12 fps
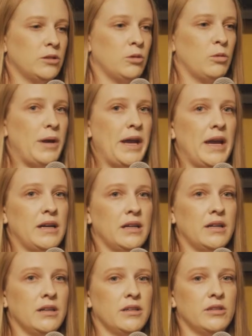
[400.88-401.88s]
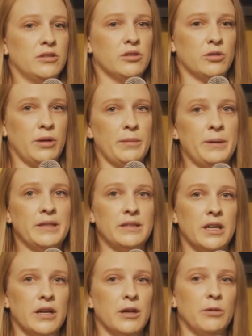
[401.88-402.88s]
we are scraping
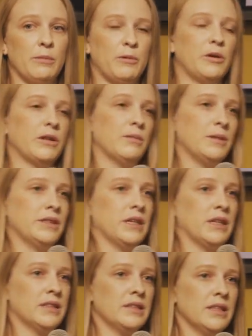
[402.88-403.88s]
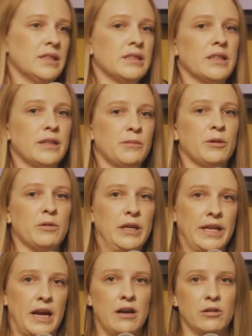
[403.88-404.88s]
data, we're putting them in data sets, and then we're
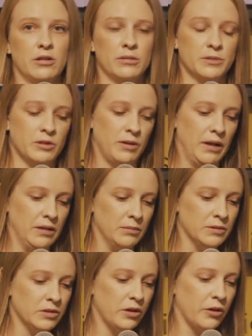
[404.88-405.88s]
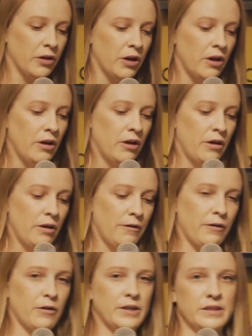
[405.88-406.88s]
running algorithms around them. So,
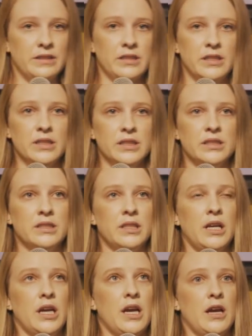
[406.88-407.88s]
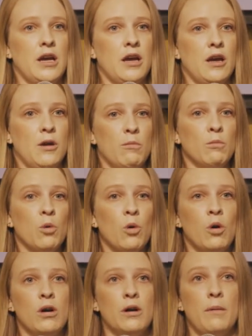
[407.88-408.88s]
for instance,
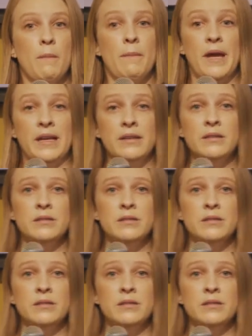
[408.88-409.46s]
more men